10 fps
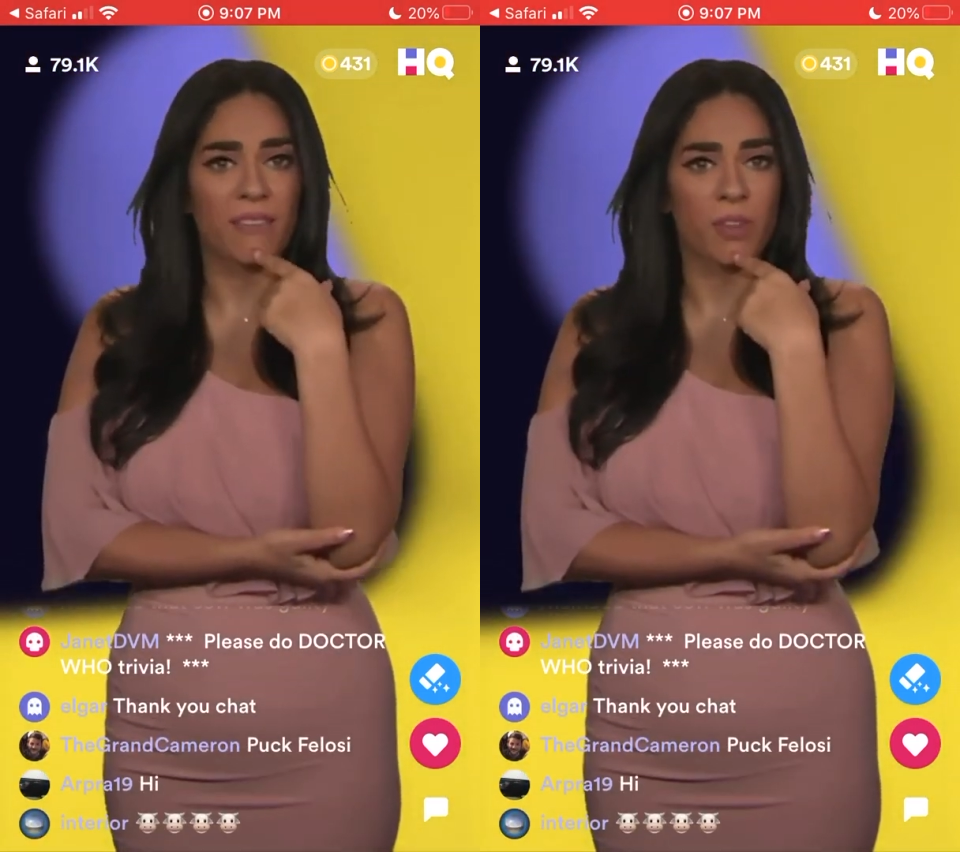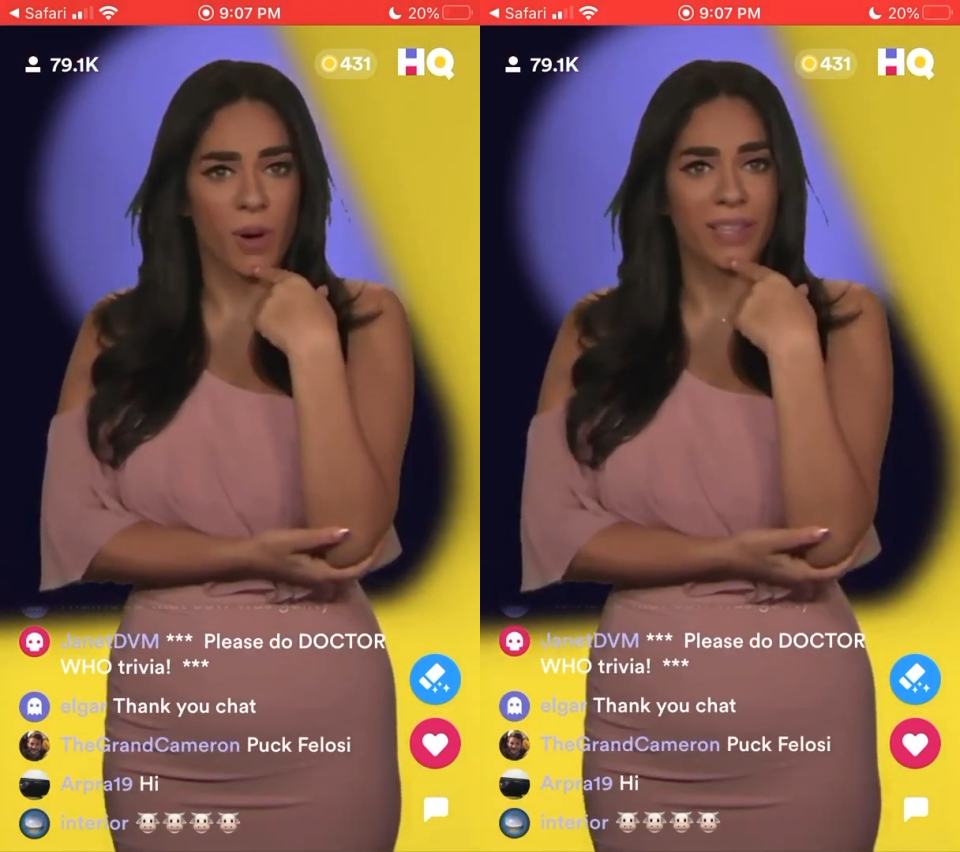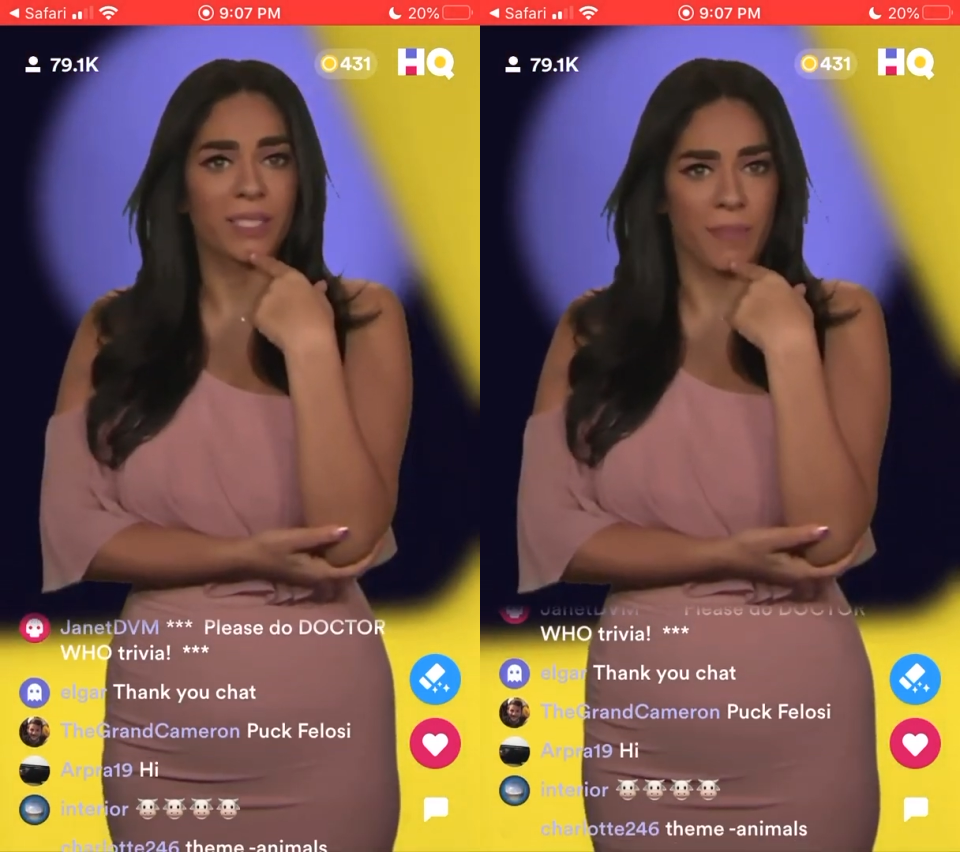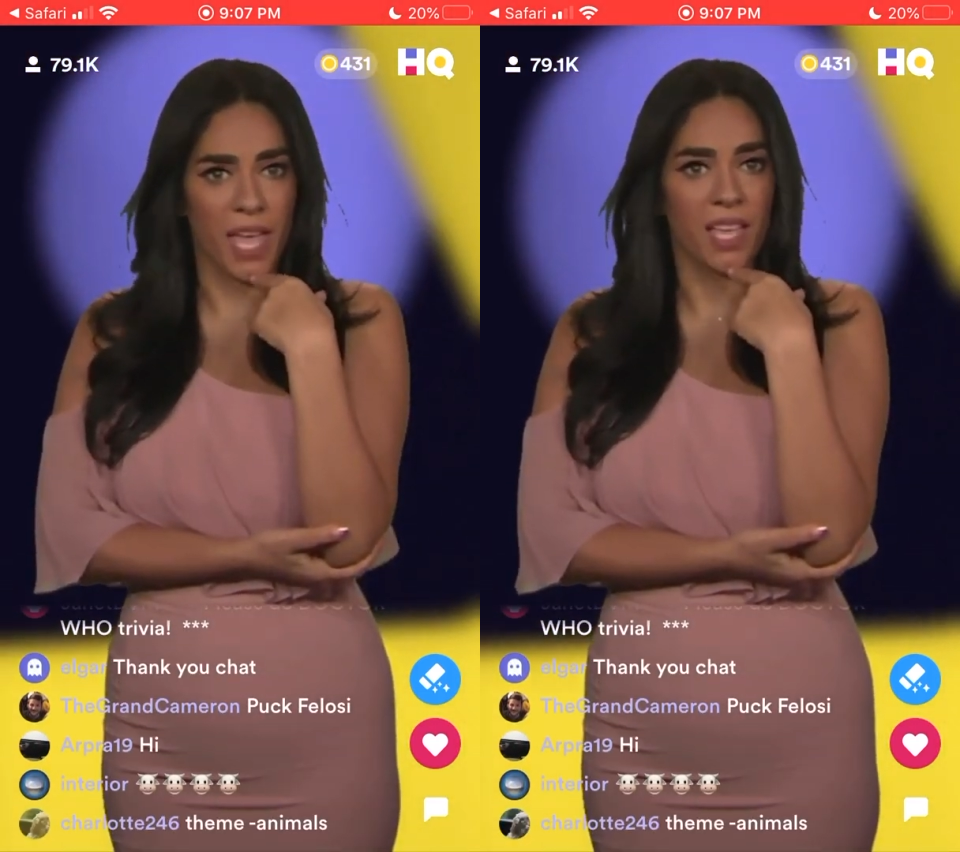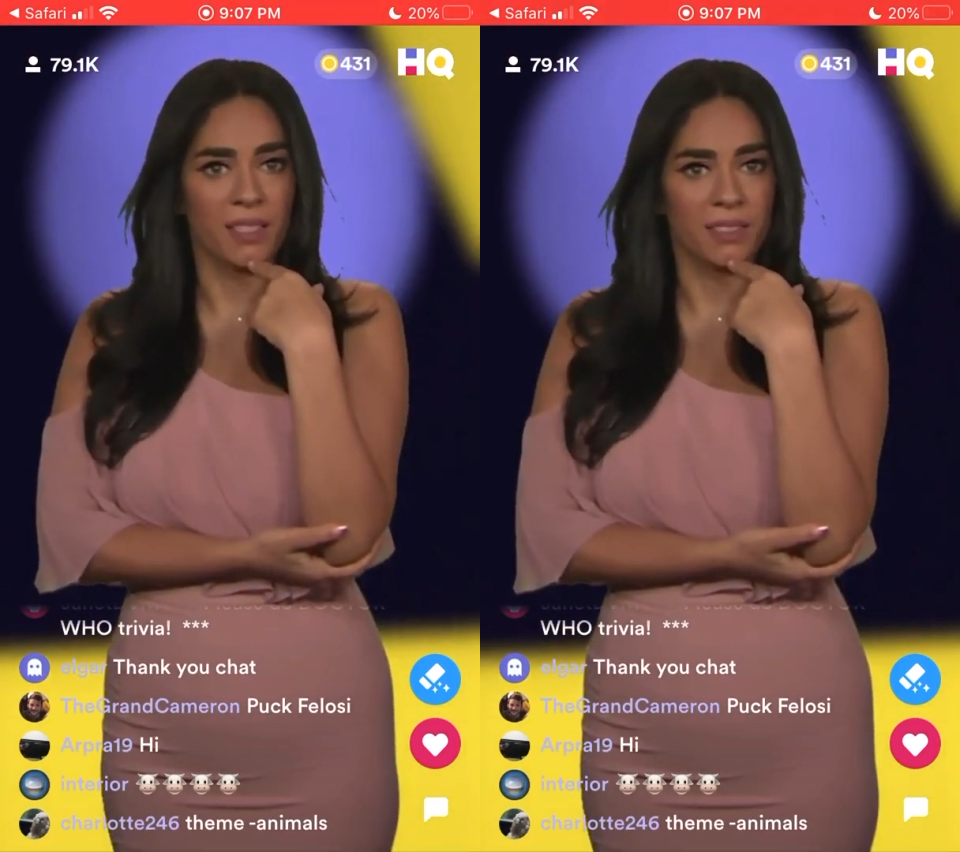if you ask
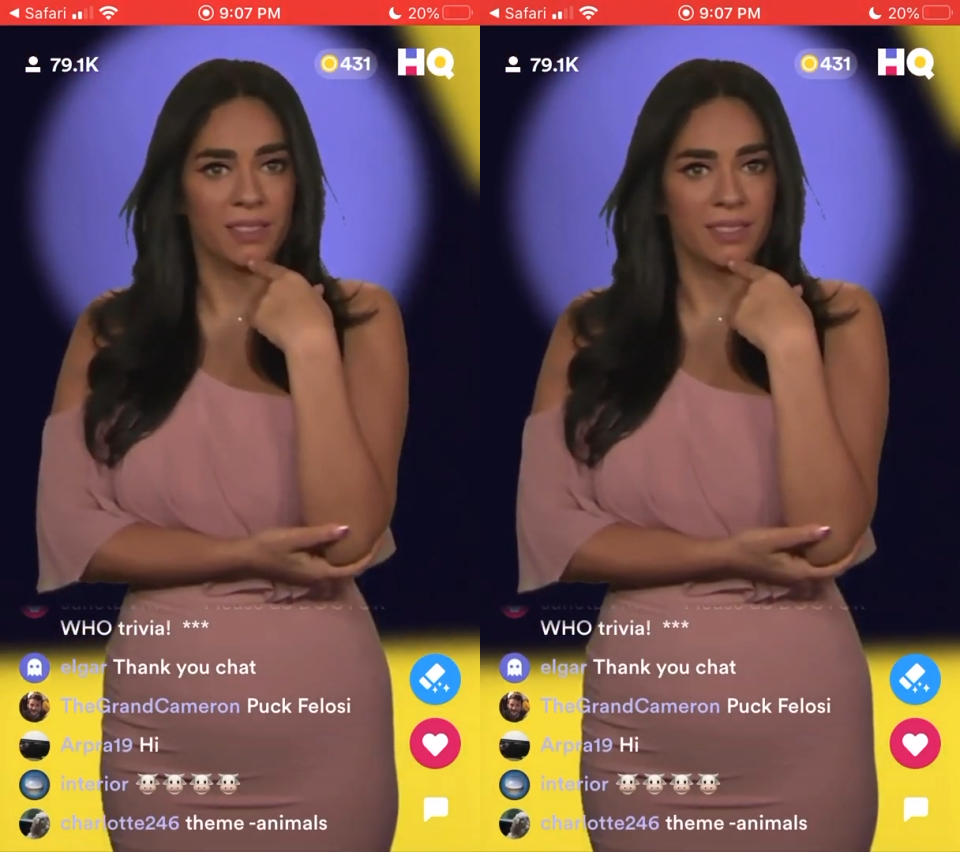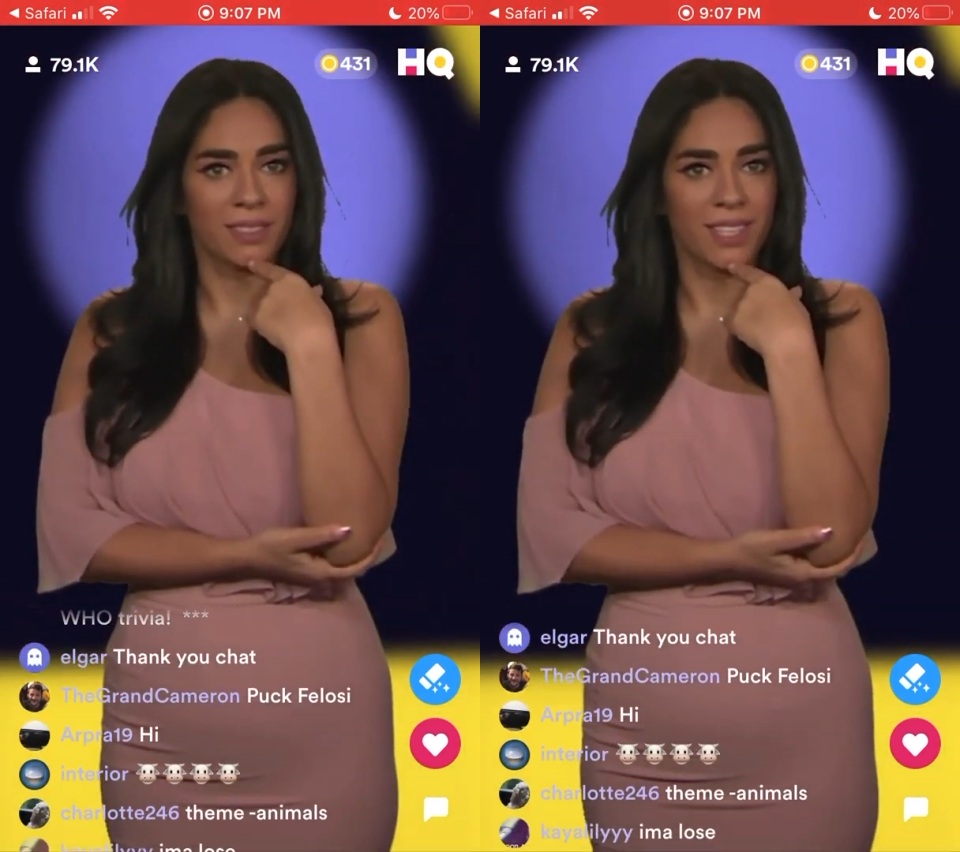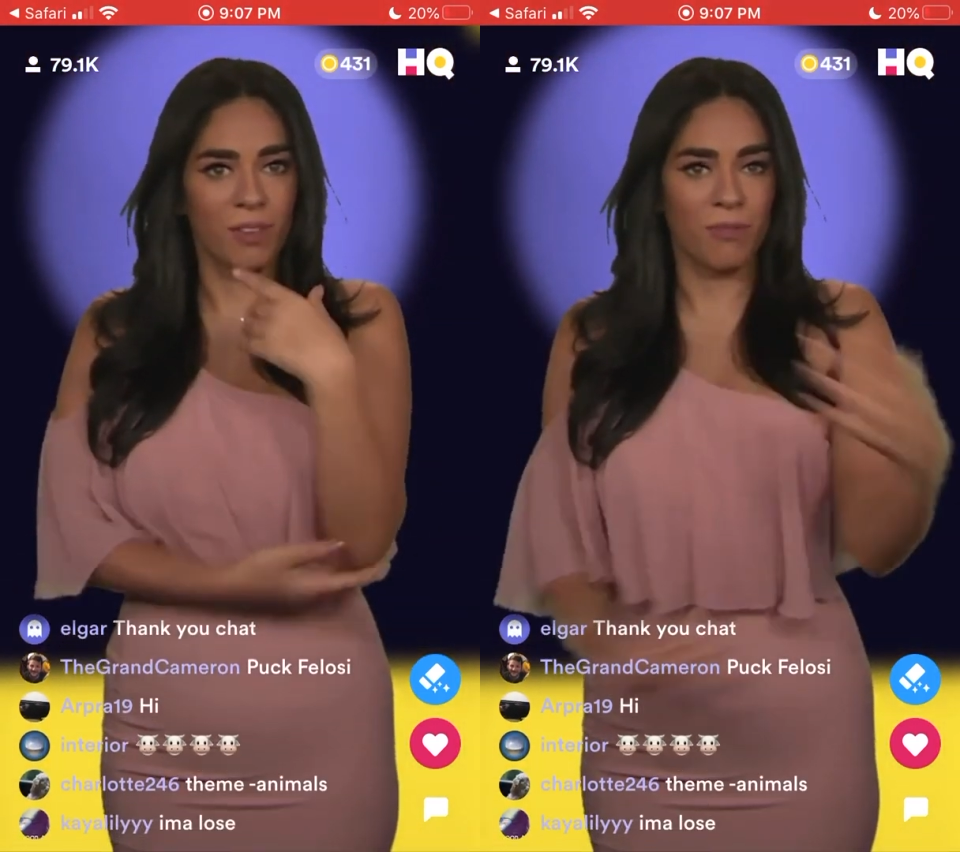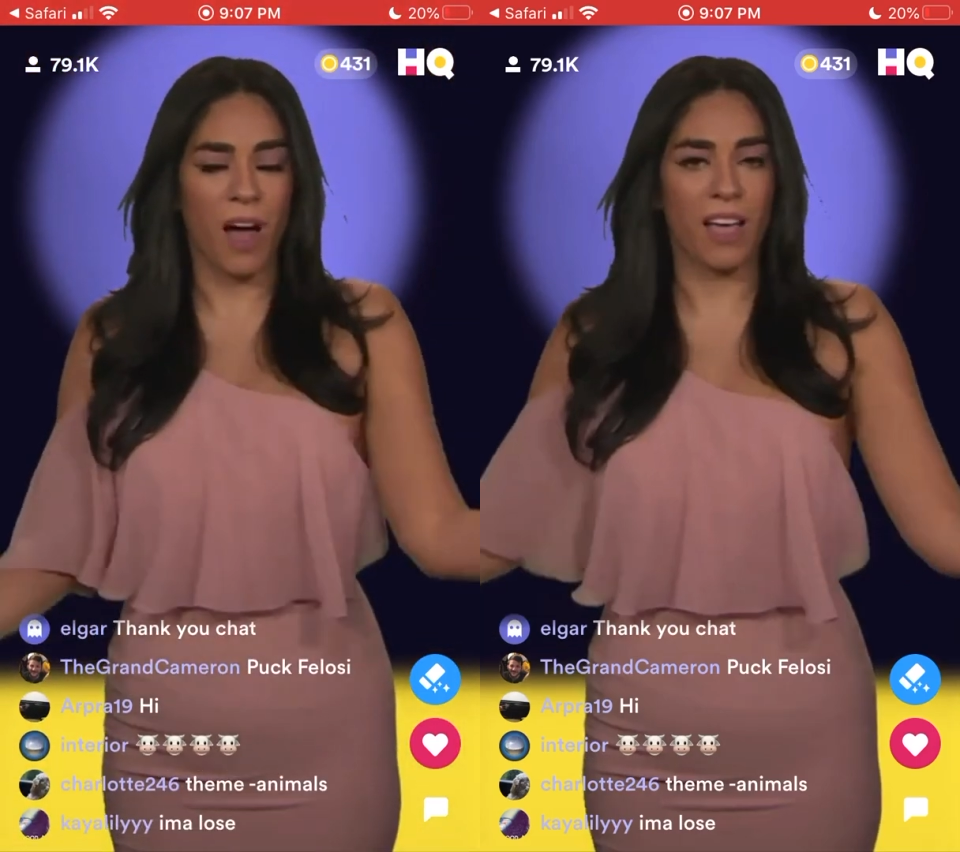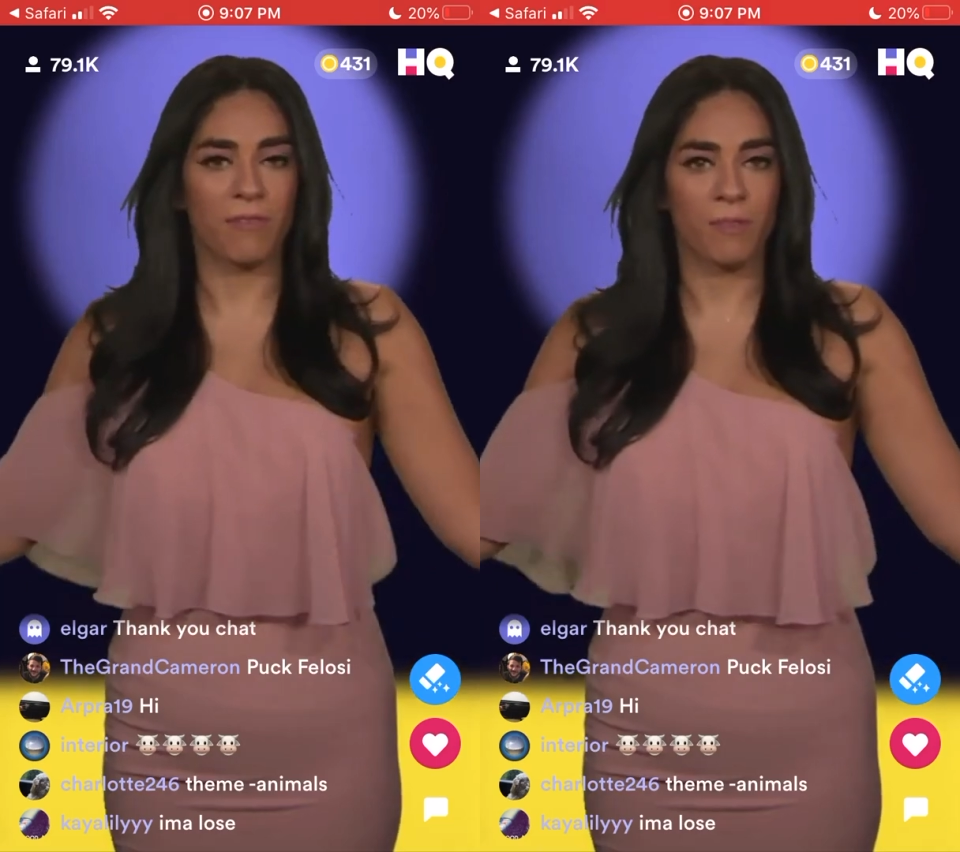me.
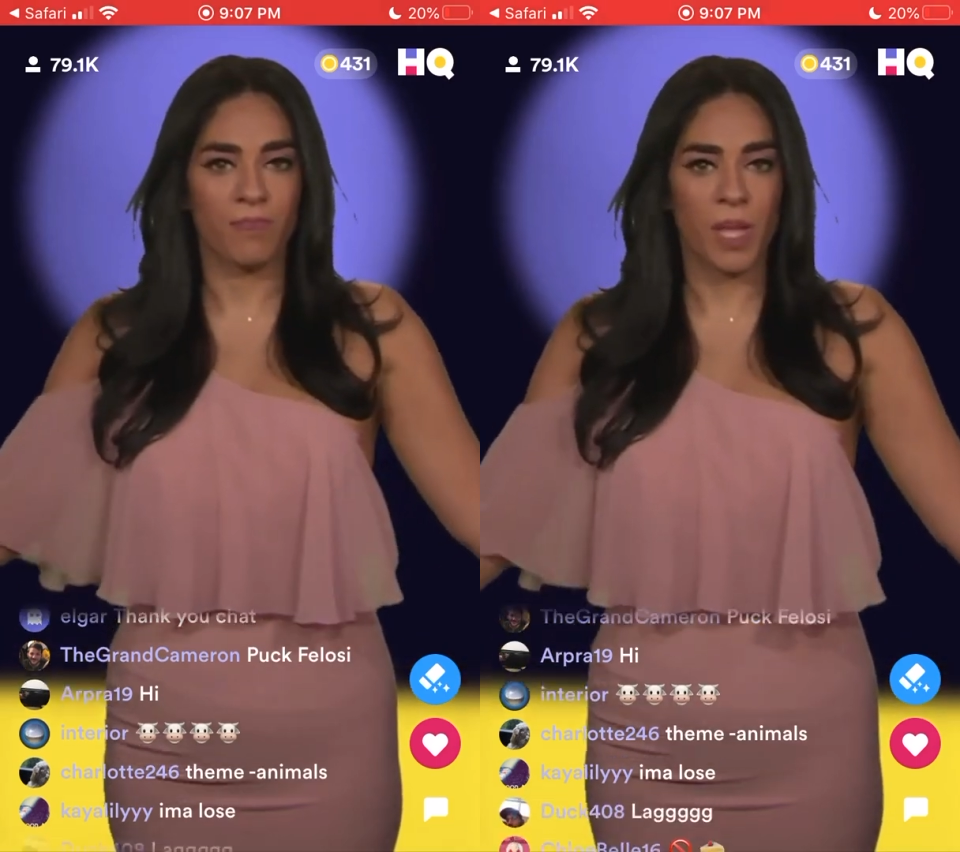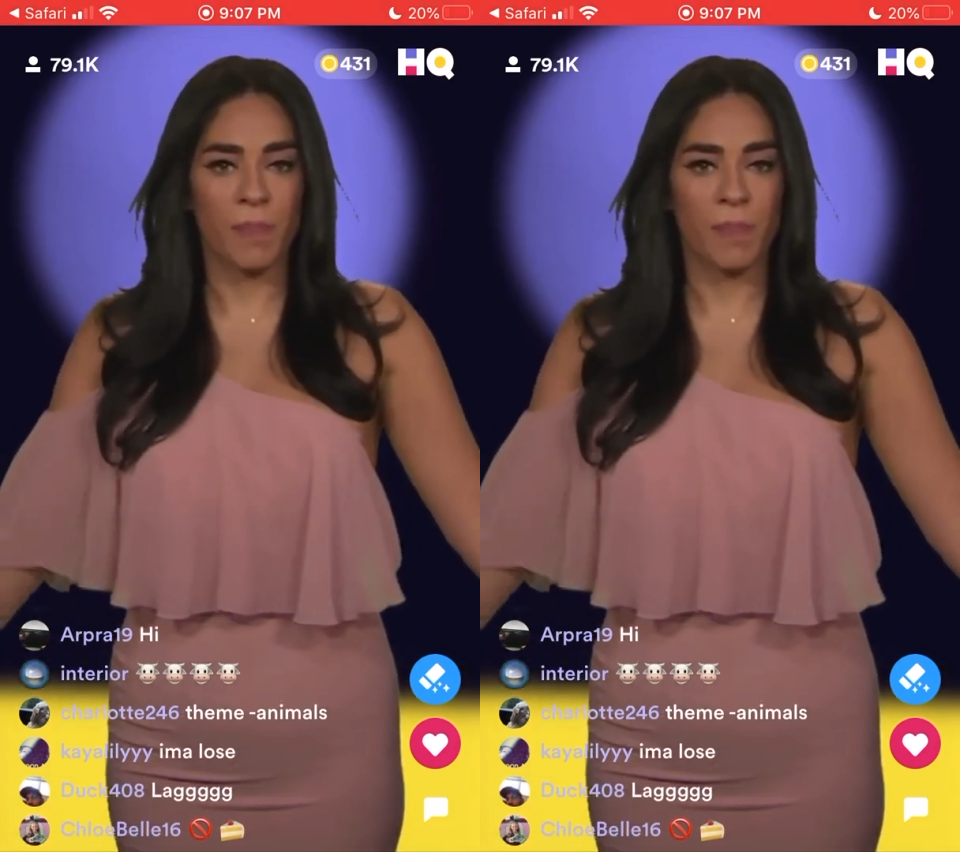Q5. In